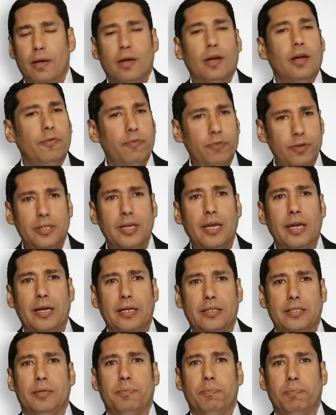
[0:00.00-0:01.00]
If we take a
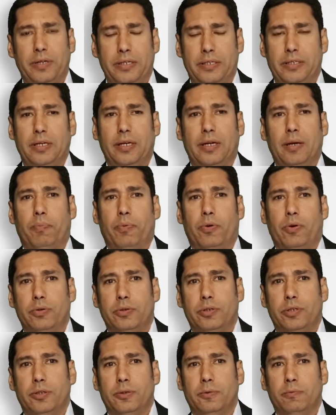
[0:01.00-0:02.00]
simplistic
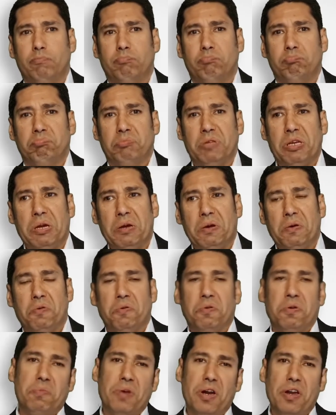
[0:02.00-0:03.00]
approach,
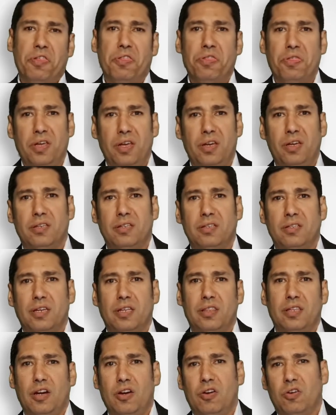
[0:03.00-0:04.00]
we might think that
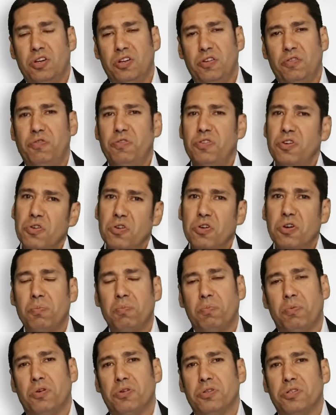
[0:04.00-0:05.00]
there are only few
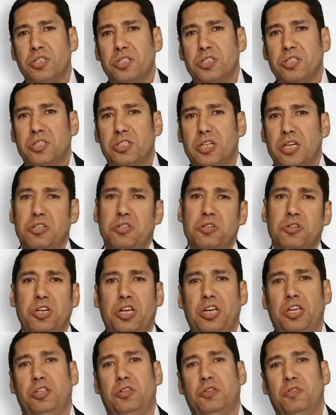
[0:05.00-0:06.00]
components that you
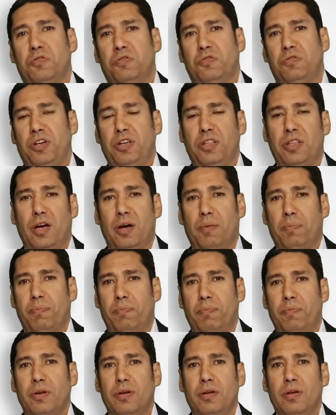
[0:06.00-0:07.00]
need to feed up
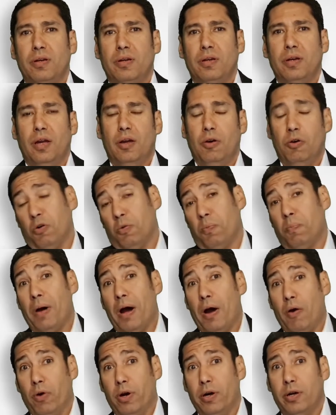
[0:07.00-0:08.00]
or
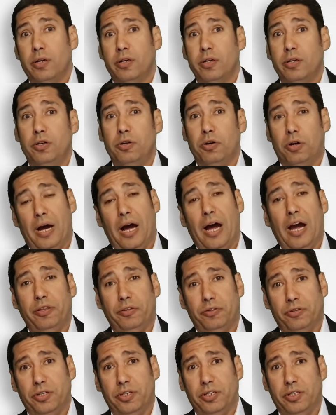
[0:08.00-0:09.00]
power your
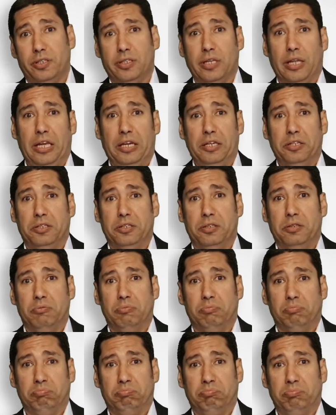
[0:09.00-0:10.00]
hydrogen installation.
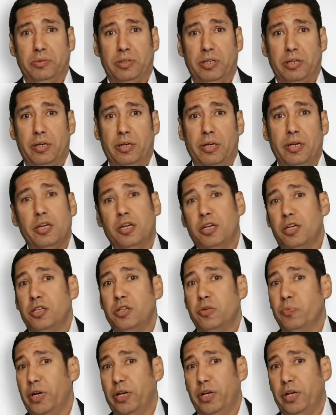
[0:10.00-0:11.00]

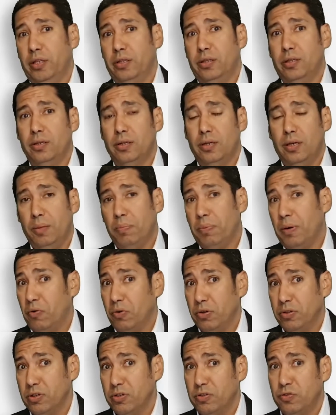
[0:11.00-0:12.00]
You might need a power
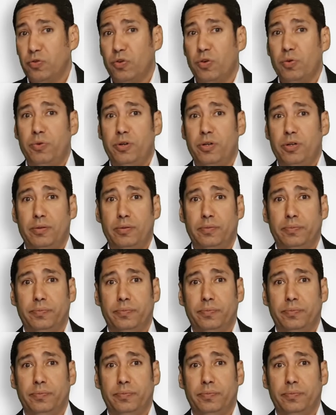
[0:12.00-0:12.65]
transformer.